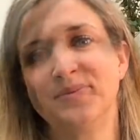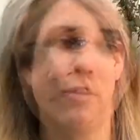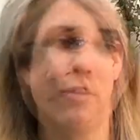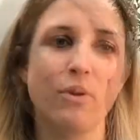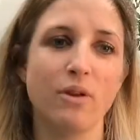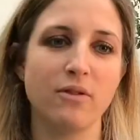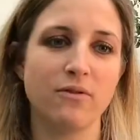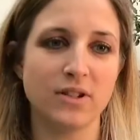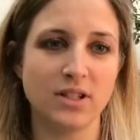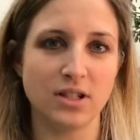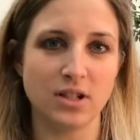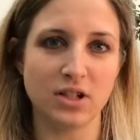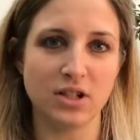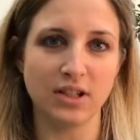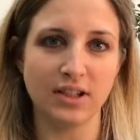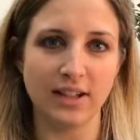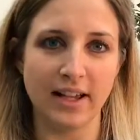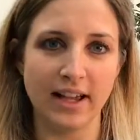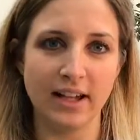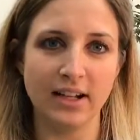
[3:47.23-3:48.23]
We're
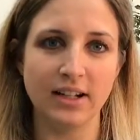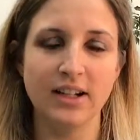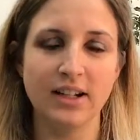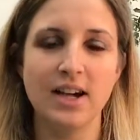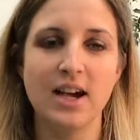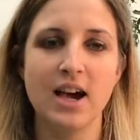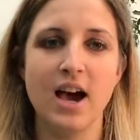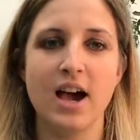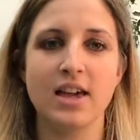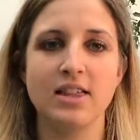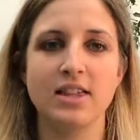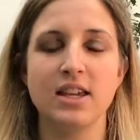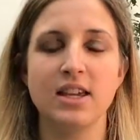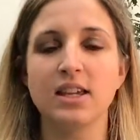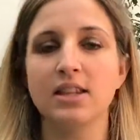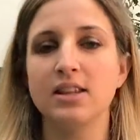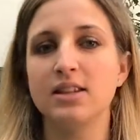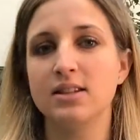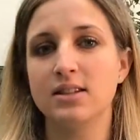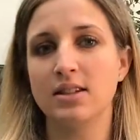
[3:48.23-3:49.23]
physician-led. I
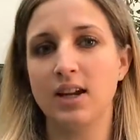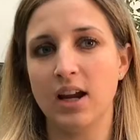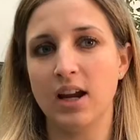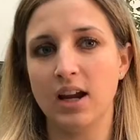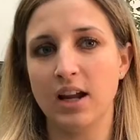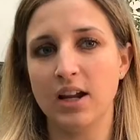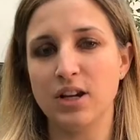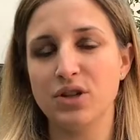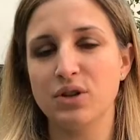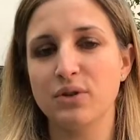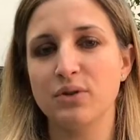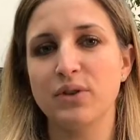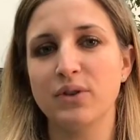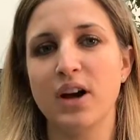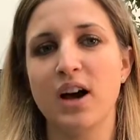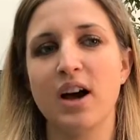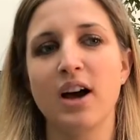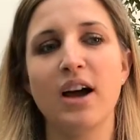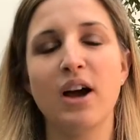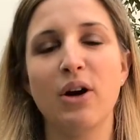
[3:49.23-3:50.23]
think in this day and age of
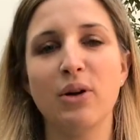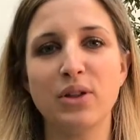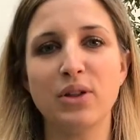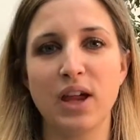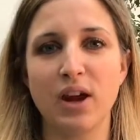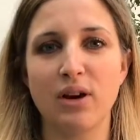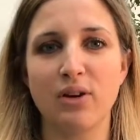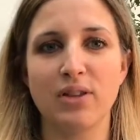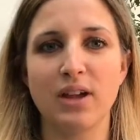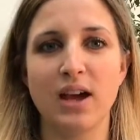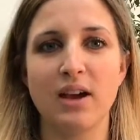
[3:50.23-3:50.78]
healthcare,